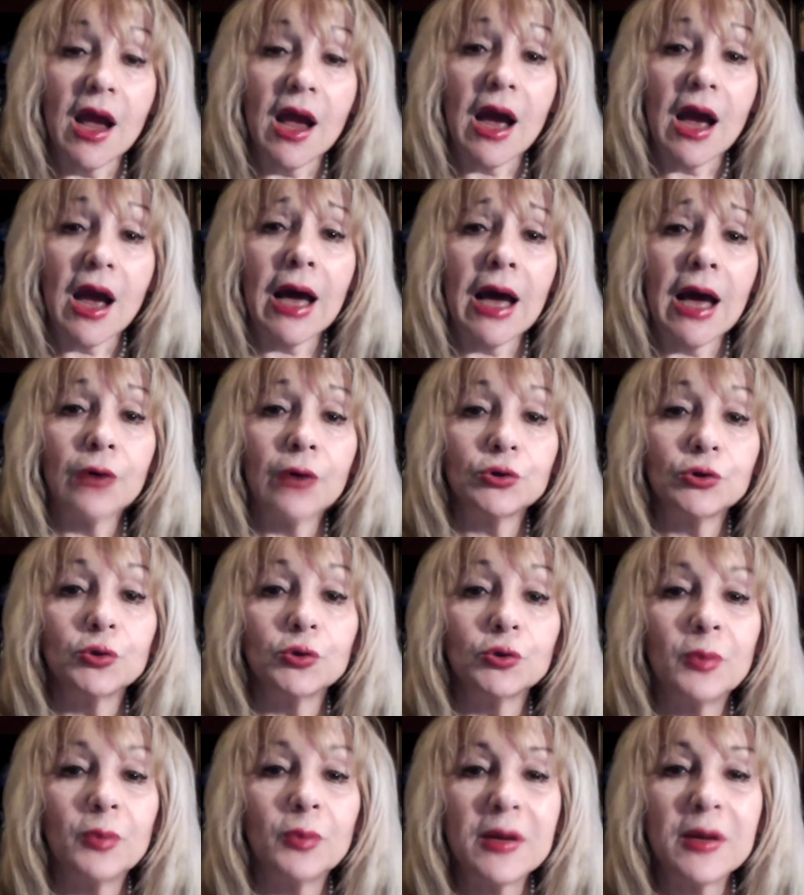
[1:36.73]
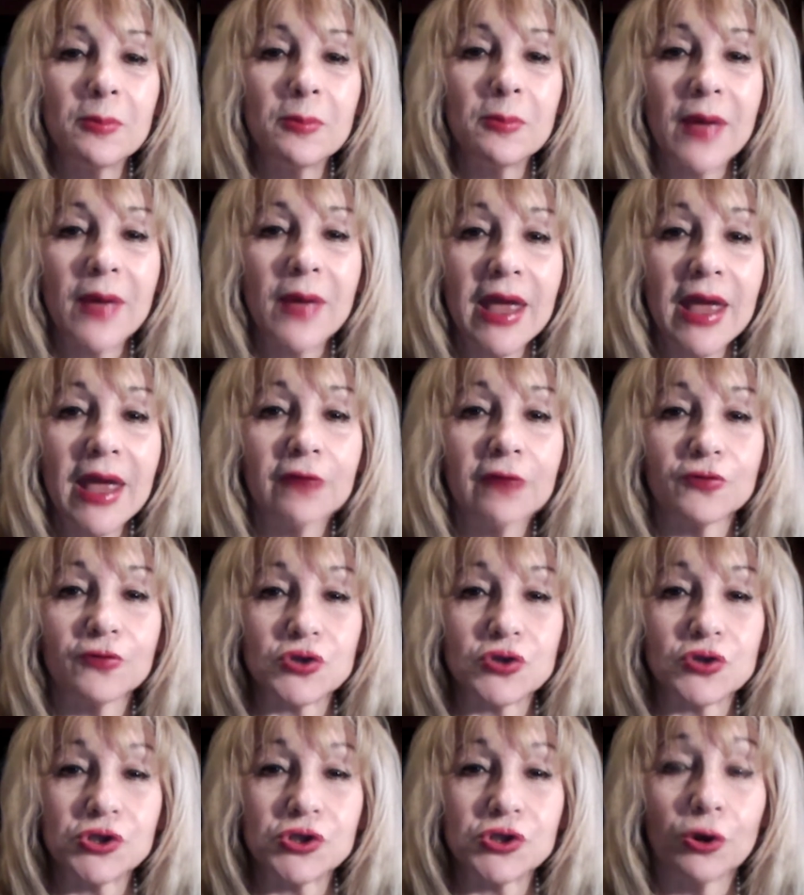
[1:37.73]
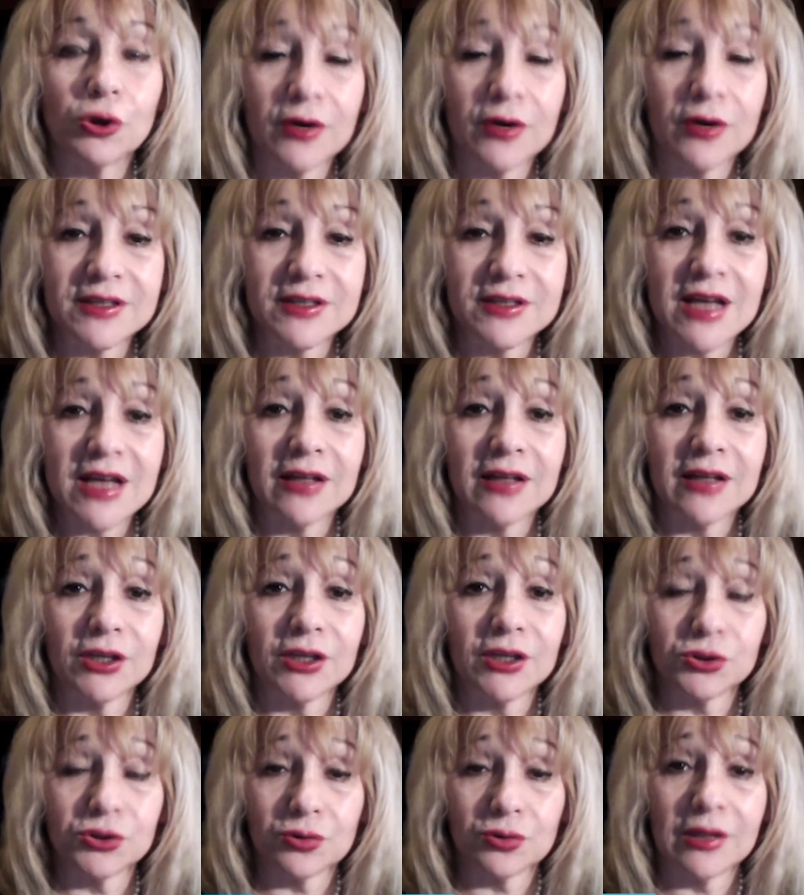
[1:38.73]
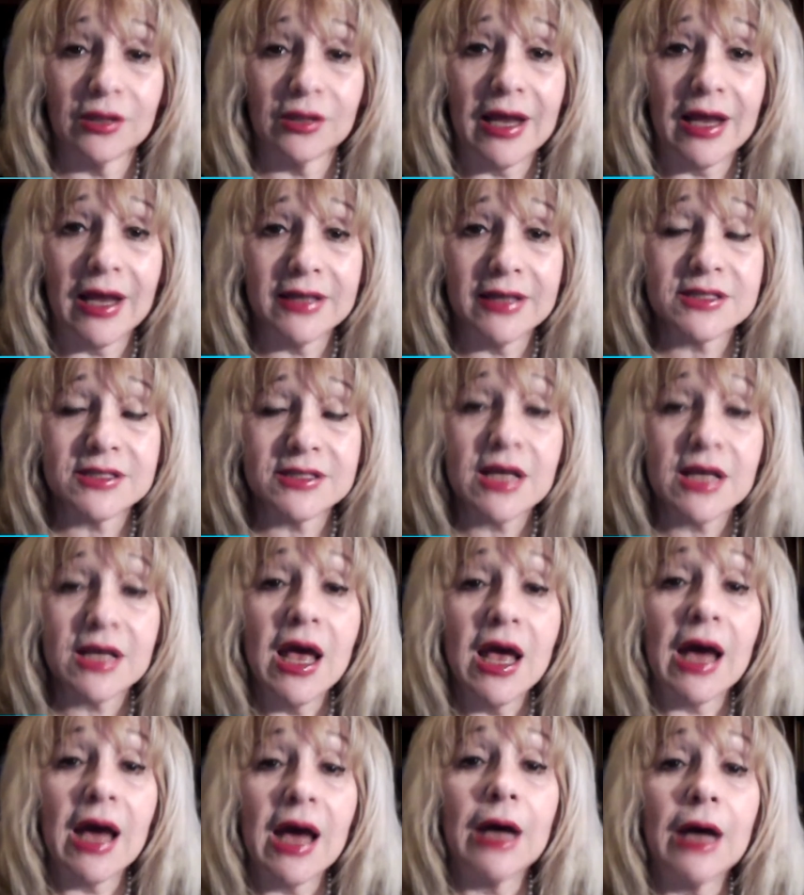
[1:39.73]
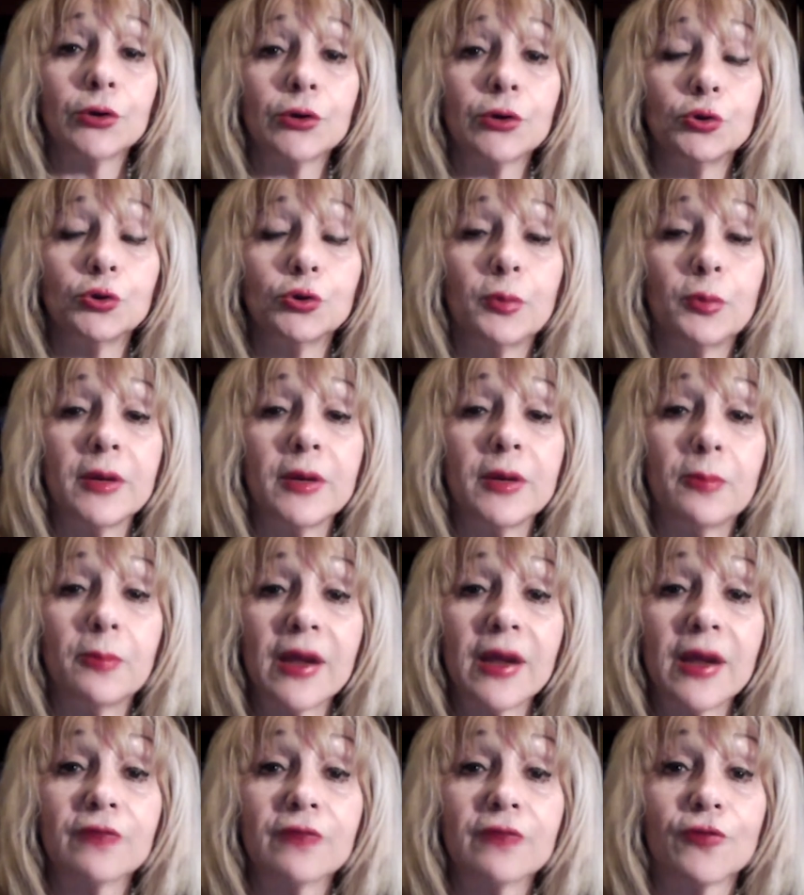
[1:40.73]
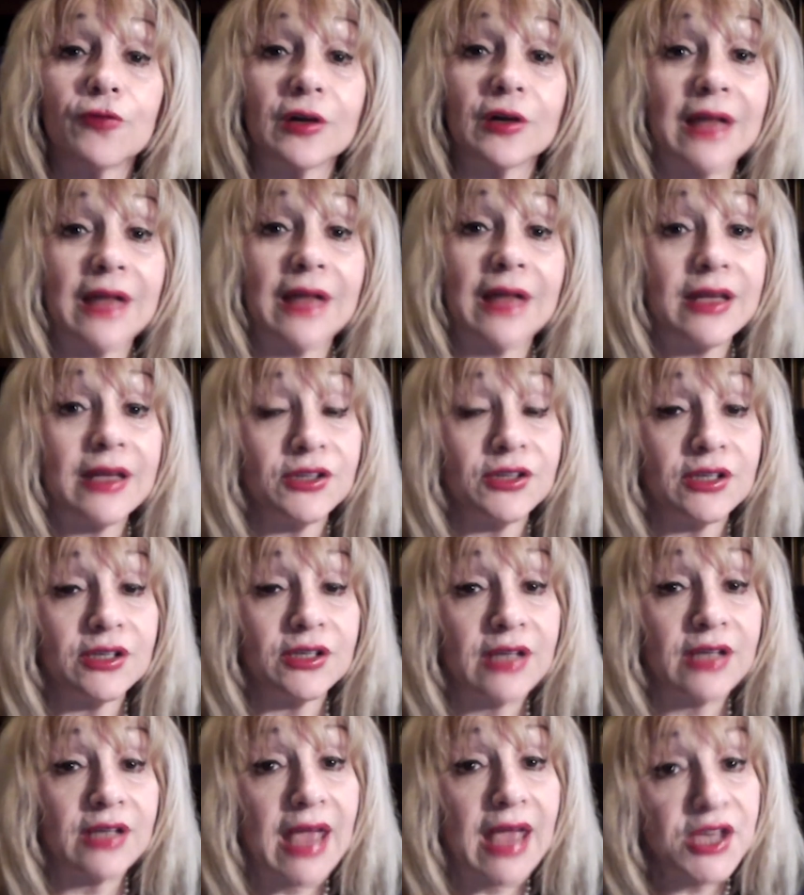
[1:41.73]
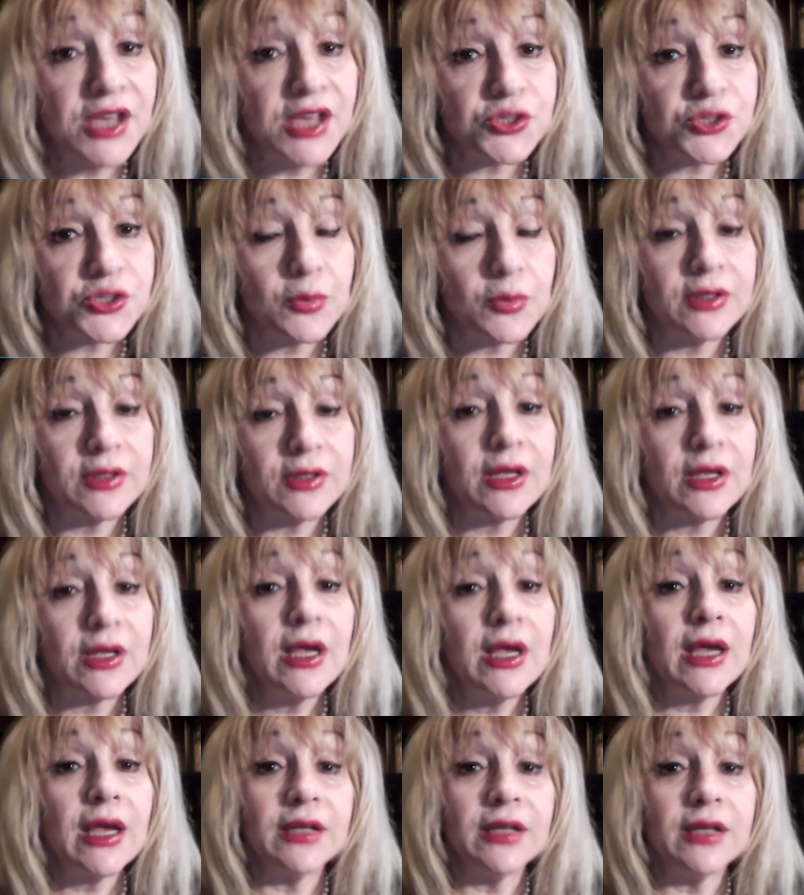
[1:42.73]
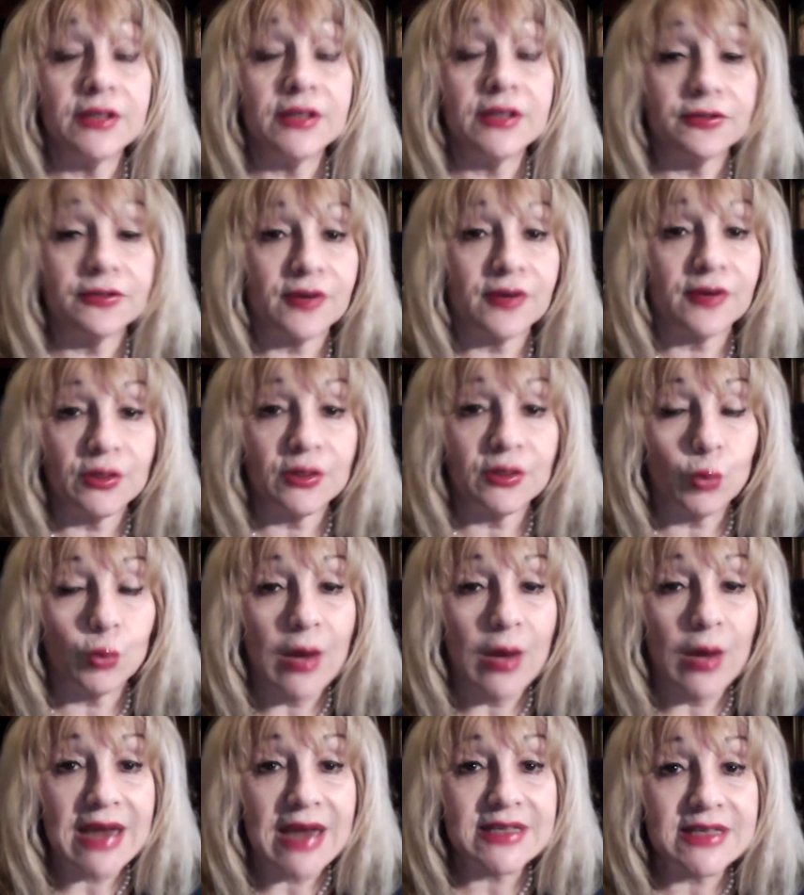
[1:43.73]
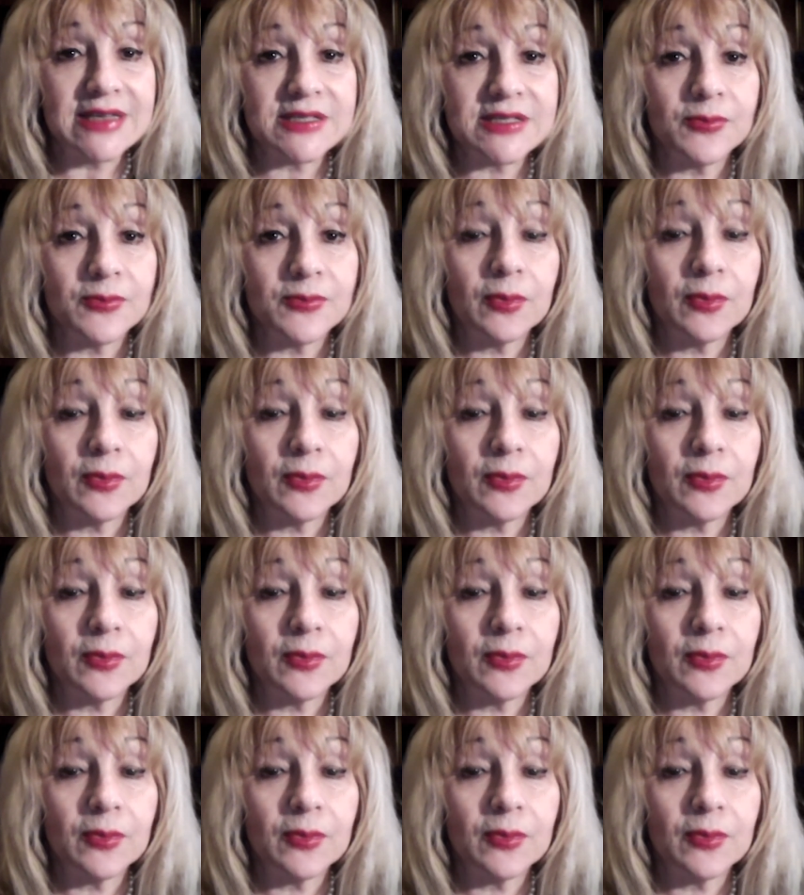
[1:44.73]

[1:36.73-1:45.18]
how to prepare for storytelling to clients, how to prepare for client engagement in different ways,